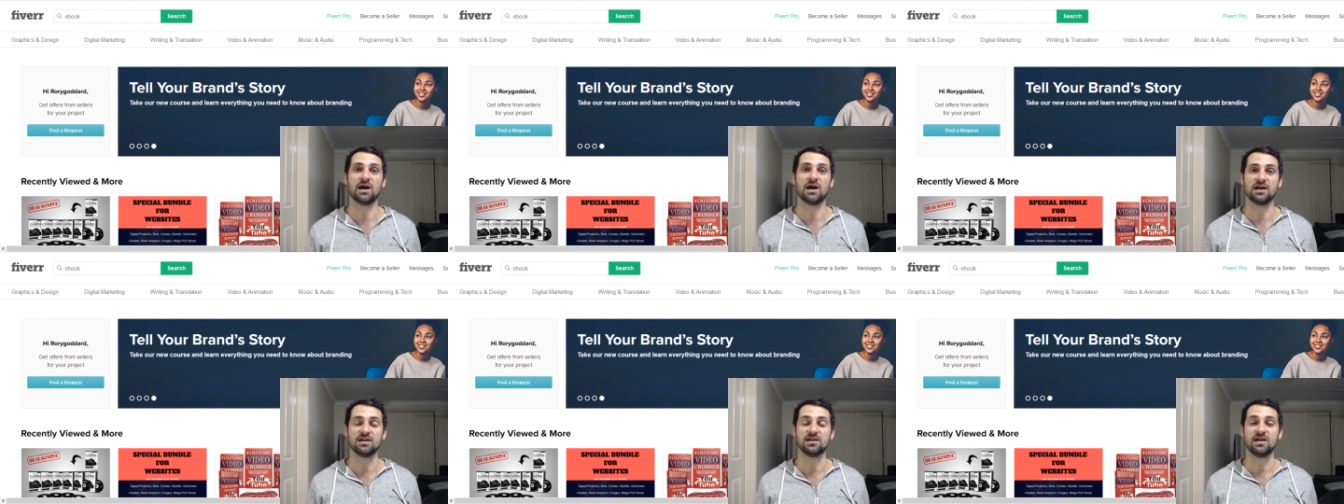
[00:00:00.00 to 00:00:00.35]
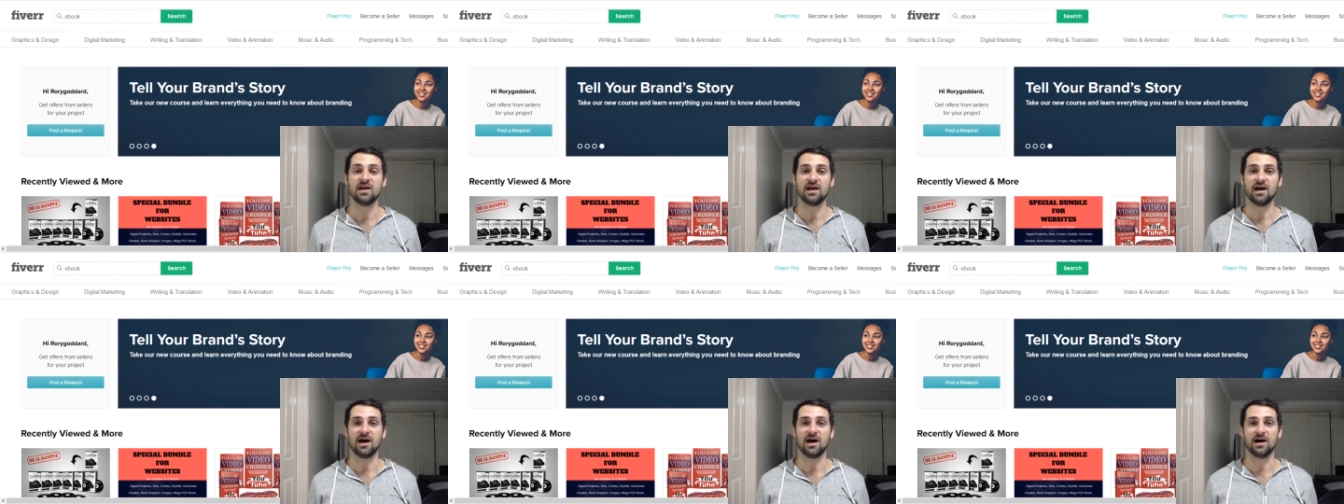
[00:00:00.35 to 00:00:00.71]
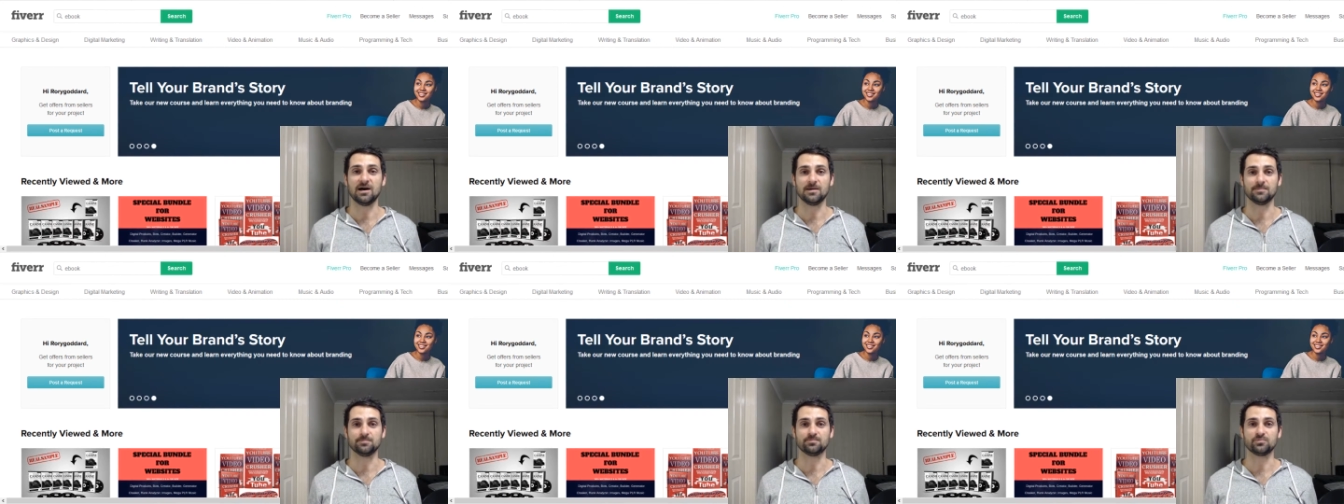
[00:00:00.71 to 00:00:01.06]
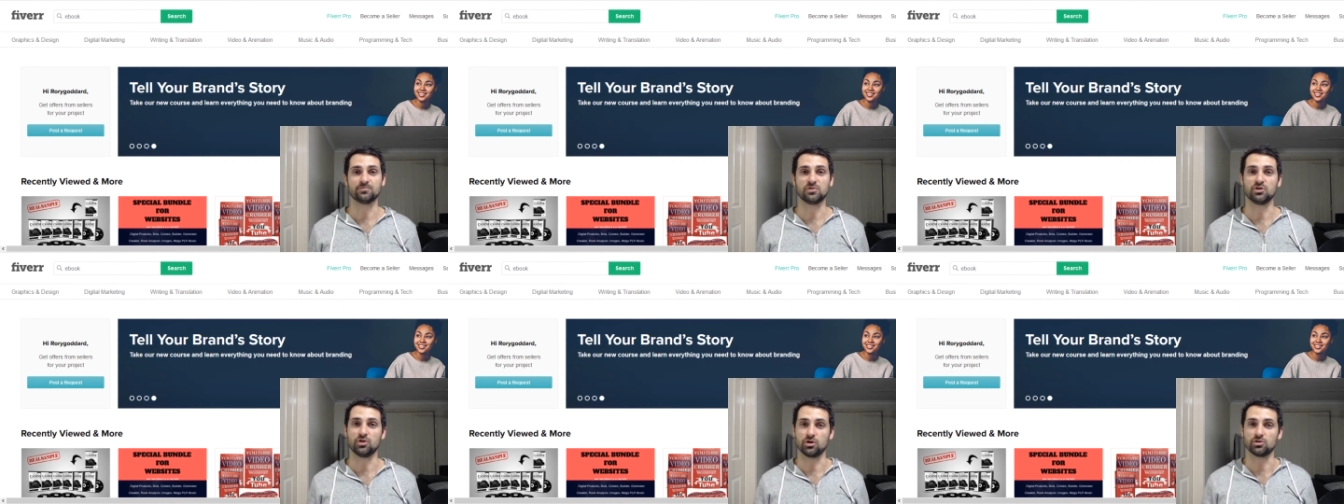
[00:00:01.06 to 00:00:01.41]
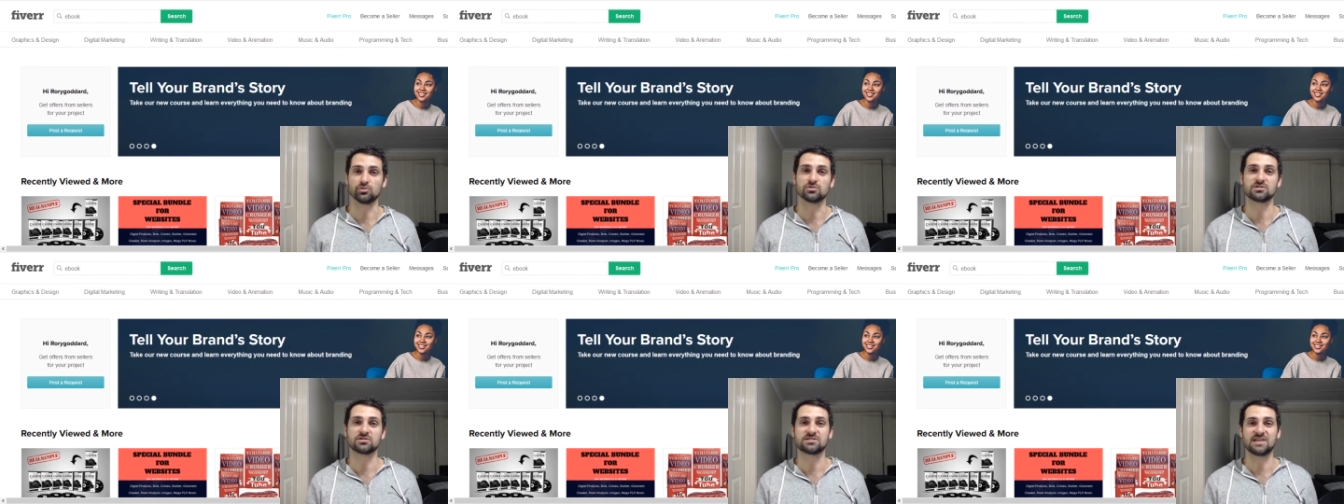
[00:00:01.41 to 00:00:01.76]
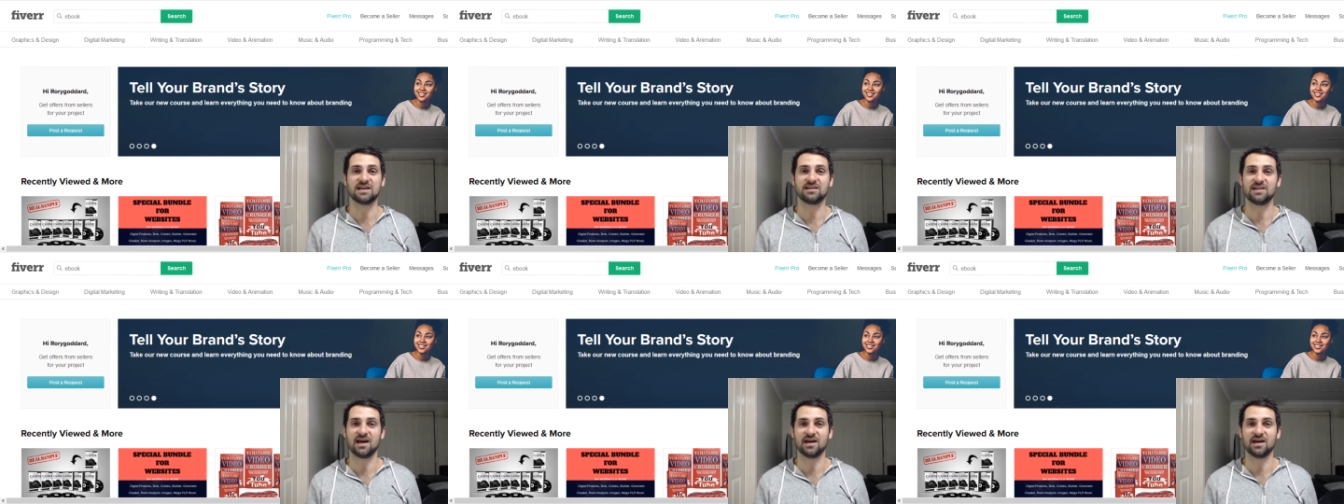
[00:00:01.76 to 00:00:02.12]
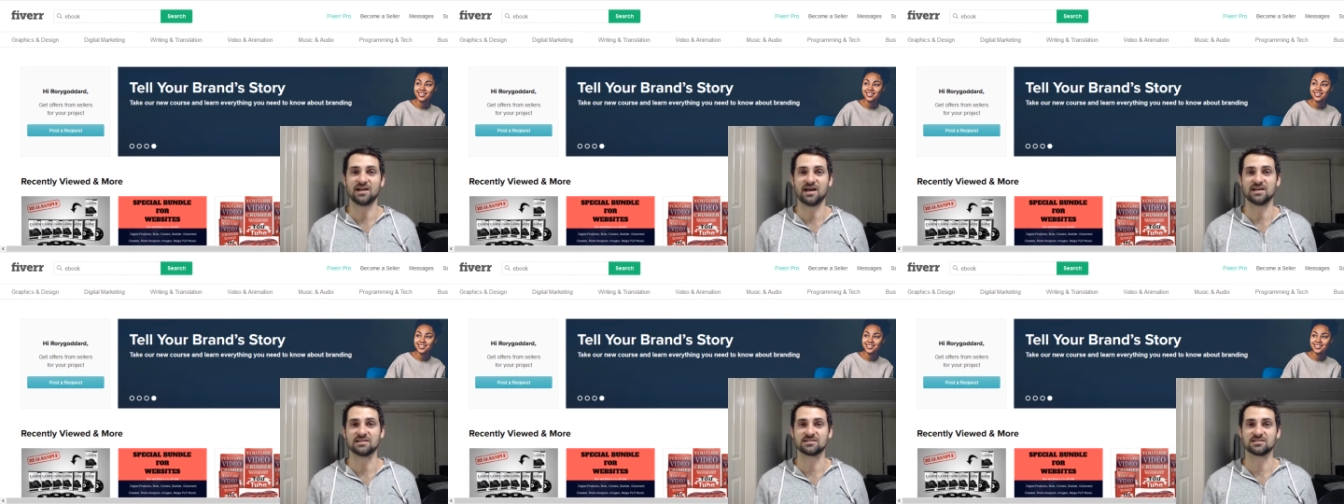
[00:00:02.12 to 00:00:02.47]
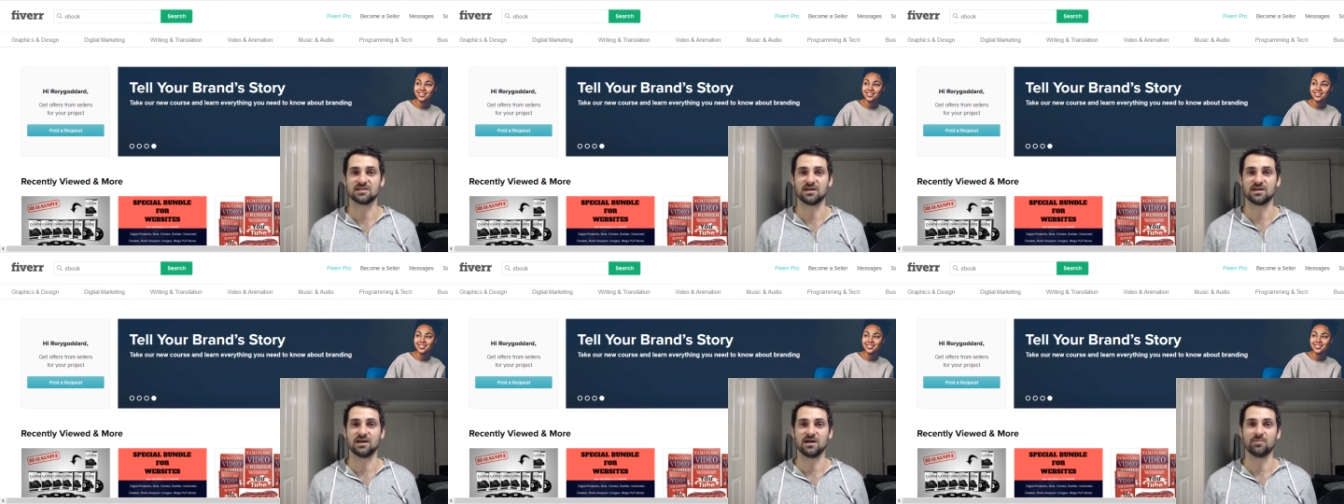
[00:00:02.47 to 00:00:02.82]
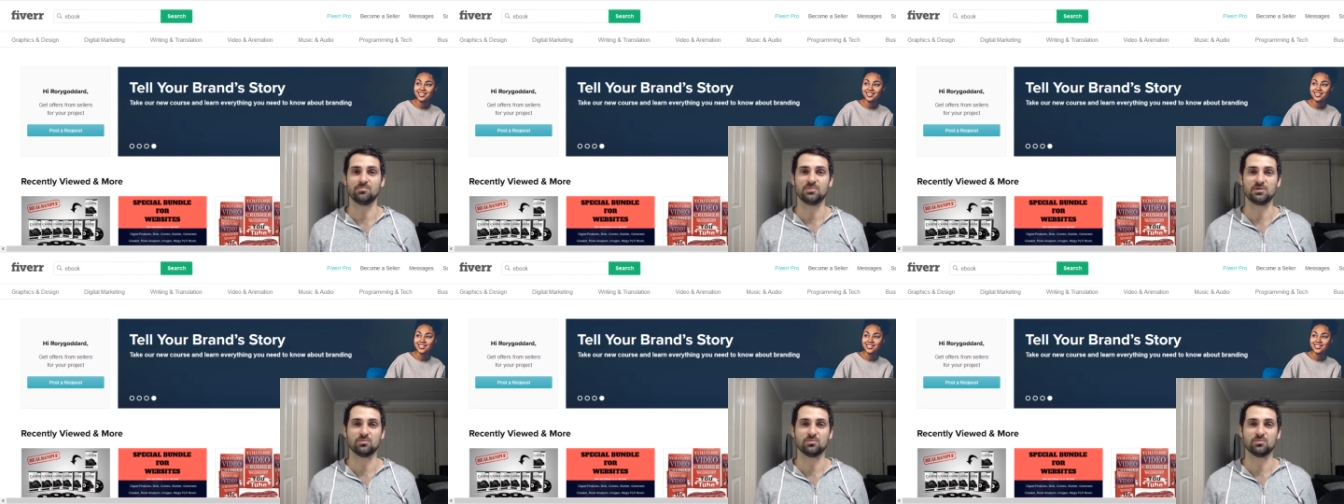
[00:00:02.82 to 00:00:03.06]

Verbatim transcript: way you know, you'll stand out as a